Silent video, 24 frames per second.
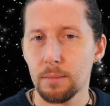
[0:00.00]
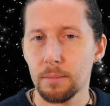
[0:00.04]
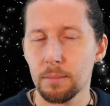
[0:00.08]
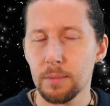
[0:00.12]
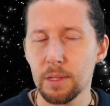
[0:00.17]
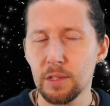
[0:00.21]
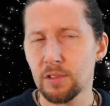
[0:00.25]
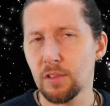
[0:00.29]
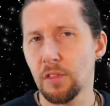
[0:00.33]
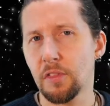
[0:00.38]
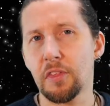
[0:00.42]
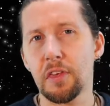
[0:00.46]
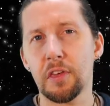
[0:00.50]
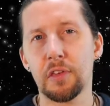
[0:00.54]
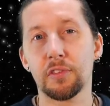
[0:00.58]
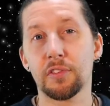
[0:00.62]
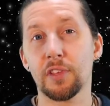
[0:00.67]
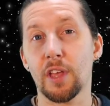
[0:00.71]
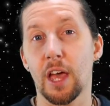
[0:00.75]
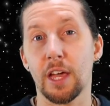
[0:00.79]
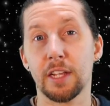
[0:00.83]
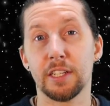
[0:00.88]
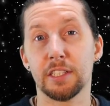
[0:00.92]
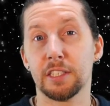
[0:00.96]
These are things
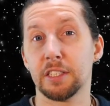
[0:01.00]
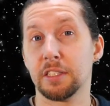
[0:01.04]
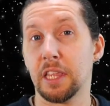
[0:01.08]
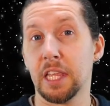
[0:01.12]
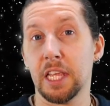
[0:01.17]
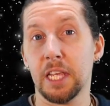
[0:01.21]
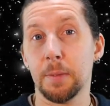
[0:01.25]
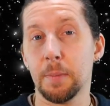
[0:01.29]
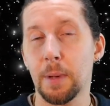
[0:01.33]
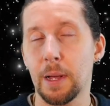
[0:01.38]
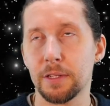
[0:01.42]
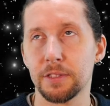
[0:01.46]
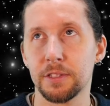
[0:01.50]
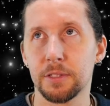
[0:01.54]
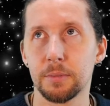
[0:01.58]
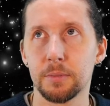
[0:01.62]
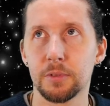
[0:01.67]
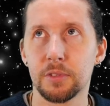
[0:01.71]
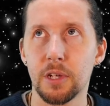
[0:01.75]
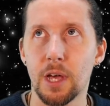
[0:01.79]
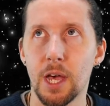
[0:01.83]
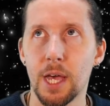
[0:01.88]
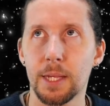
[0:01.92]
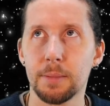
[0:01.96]
that I just think about
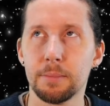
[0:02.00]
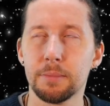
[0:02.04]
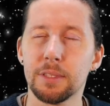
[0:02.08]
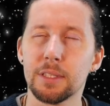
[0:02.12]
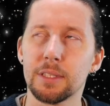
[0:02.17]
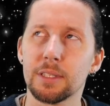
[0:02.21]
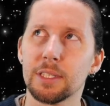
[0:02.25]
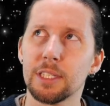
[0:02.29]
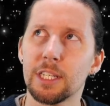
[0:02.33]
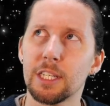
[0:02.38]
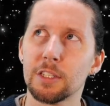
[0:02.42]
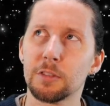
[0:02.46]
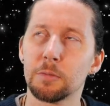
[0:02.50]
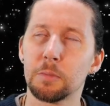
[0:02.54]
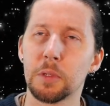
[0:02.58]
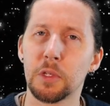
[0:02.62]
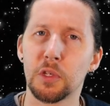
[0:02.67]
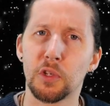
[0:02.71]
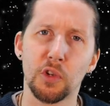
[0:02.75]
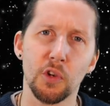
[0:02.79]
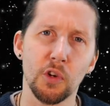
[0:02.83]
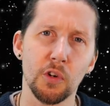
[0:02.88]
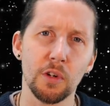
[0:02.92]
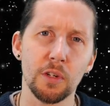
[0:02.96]
sometimes and gets me
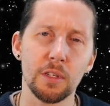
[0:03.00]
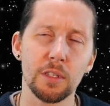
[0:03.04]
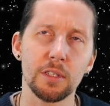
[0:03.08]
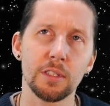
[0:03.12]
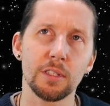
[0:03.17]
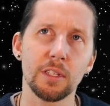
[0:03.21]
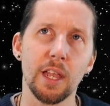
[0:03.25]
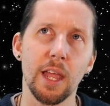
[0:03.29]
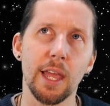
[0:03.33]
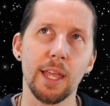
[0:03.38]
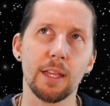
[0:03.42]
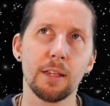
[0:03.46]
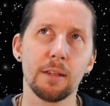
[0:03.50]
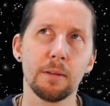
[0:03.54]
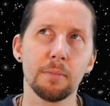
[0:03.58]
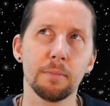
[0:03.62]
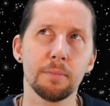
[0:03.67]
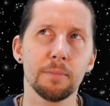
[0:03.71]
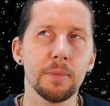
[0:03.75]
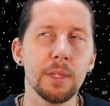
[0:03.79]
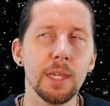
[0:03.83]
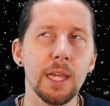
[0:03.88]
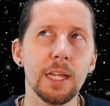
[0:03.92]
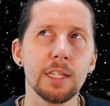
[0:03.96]
curious. Like,
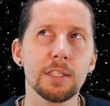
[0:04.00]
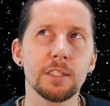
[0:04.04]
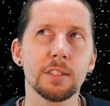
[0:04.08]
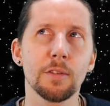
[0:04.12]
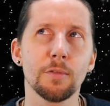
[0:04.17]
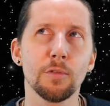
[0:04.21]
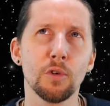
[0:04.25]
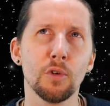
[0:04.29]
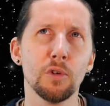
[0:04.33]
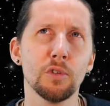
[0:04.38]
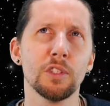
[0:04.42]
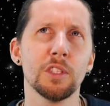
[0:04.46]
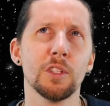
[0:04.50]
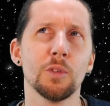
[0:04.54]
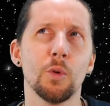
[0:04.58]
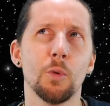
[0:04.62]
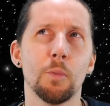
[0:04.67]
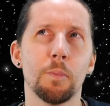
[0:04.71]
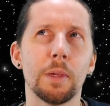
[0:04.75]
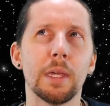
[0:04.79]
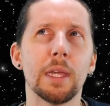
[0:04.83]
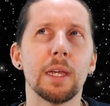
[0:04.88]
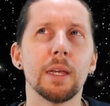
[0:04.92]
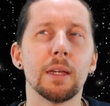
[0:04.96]
yes, of course it
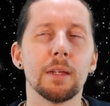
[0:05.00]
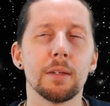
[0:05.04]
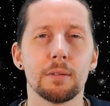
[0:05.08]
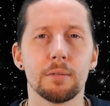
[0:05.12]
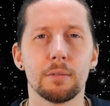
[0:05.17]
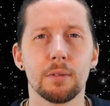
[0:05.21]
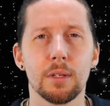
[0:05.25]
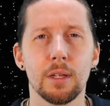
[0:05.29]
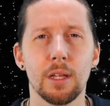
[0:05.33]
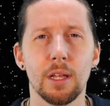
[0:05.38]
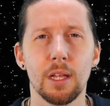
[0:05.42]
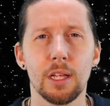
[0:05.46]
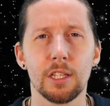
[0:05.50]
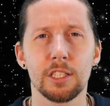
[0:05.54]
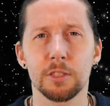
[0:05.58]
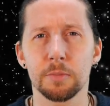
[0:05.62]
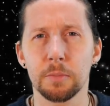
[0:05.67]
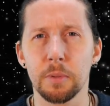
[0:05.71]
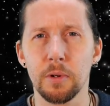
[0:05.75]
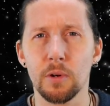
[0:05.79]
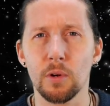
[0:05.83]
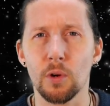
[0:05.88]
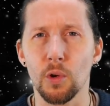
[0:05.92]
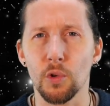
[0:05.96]
would be a
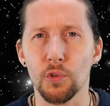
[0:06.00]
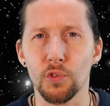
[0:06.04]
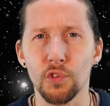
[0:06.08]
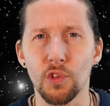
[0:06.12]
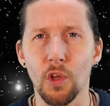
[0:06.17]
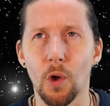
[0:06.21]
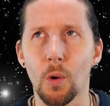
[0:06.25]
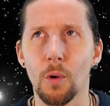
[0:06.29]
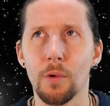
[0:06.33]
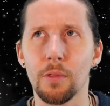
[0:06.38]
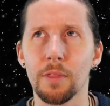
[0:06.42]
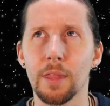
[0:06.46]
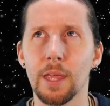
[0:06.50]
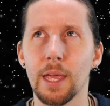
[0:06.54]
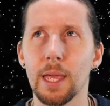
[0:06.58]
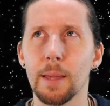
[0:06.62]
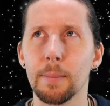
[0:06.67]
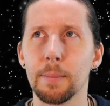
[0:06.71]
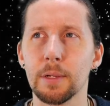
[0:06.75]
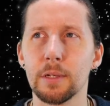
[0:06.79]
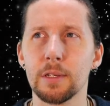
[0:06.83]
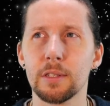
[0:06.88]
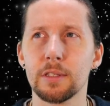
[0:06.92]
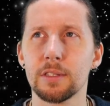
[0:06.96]
spirit or soul in there,
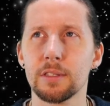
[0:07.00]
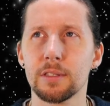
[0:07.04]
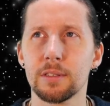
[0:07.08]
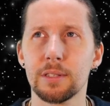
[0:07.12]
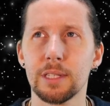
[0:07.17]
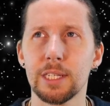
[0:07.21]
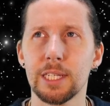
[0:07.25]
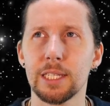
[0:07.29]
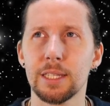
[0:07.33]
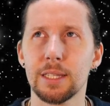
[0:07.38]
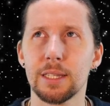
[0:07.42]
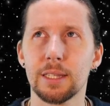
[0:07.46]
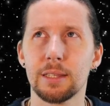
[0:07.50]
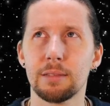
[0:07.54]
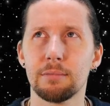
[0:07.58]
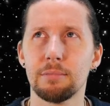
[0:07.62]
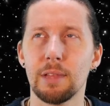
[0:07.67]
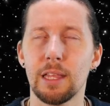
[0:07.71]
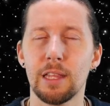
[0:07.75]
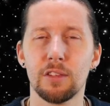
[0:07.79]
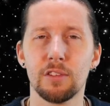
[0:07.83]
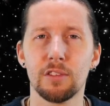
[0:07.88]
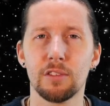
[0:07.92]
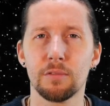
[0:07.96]
because
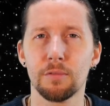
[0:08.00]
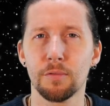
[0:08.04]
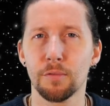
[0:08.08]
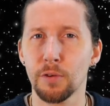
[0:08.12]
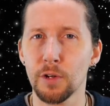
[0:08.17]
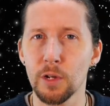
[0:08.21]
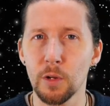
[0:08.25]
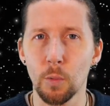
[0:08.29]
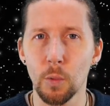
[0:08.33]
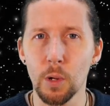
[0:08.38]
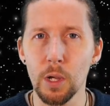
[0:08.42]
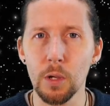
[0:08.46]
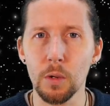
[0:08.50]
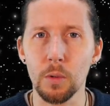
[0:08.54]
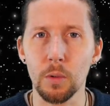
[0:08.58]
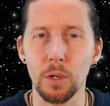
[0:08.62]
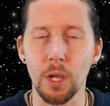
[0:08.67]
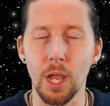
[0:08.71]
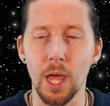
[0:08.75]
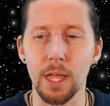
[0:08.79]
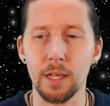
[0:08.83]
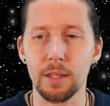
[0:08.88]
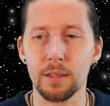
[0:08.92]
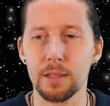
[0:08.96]
it's free will.
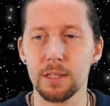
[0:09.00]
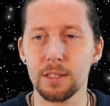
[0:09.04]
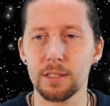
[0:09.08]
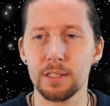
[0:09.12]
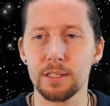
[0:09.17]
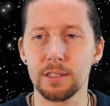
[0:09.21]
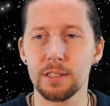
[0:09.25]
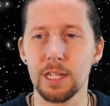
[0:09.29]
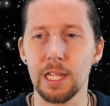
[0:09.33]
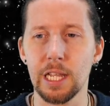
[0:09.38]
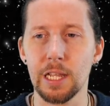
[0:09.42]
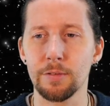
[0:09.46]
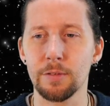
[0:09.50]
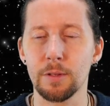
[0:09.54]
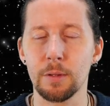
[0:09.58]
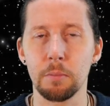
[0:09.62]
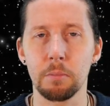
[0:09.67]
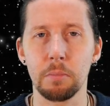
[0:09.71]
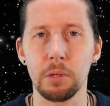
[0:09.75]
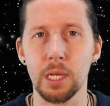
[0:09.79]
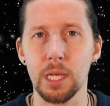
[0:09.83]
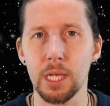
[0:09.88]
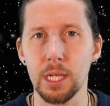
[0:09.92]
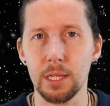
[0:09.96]
Like, this is a living
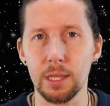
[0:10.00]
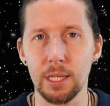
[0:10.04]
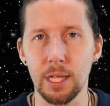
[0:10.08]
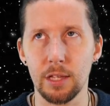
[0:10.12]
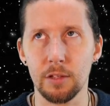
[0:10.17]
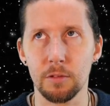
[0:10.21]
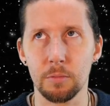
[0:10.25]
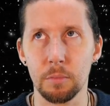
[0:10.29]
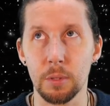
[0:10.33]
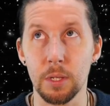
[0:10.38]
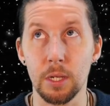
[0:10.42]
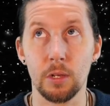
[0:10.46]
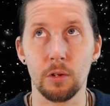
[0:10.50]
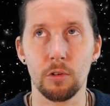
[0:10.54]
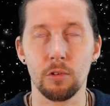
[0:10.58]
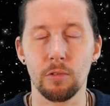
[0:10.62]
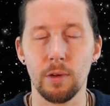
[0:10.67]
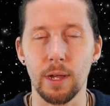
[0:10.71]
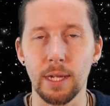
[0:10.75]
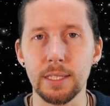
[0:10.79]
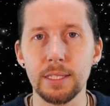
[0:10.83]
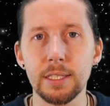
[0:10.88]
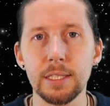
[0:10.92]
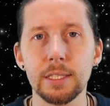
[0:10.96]
being that's being
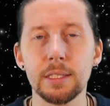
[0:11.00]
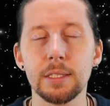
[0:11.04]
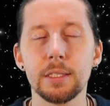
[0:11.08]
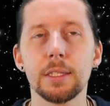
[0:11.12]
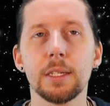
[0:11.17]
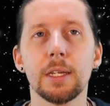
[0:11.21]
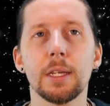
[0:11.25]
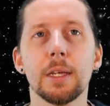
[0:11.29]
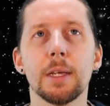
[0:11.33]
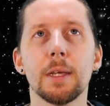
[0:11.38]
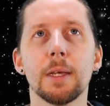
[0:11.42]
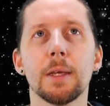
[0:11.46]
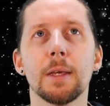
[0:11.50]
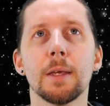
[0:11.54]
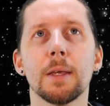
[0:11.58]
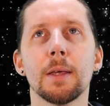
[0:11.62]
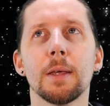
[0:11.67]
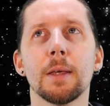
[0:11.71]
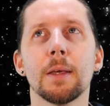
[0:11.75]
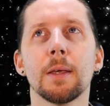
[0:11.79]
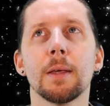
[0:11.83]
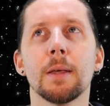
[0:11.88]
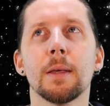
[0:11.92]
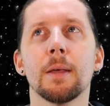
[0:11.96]
created.
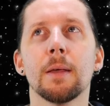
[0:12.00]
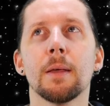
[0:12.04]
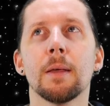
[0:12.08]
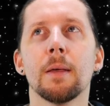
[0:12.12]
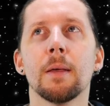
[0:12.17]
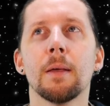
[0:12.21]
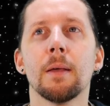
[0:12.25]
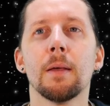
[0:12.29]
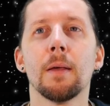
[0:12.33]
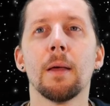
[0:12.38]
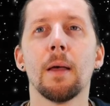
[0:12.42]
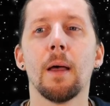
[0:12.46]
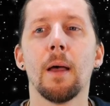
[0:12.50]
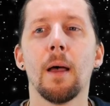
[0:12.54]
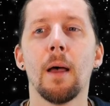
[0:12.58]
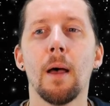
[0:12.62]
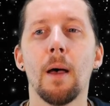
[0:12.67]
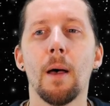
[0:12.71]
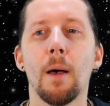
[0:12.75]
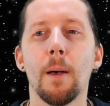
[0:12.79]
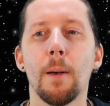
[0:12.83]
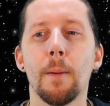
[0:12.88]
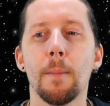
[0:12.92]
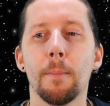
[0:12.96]

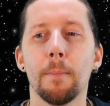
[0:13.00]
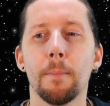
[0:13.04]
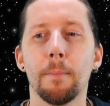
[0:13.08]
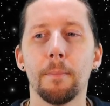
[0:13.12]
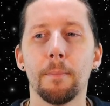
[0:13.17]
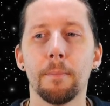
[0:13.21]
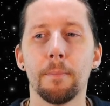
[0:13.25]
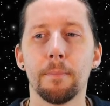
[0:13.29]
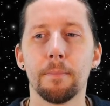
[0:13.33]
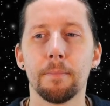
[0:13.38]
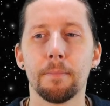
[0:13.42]
And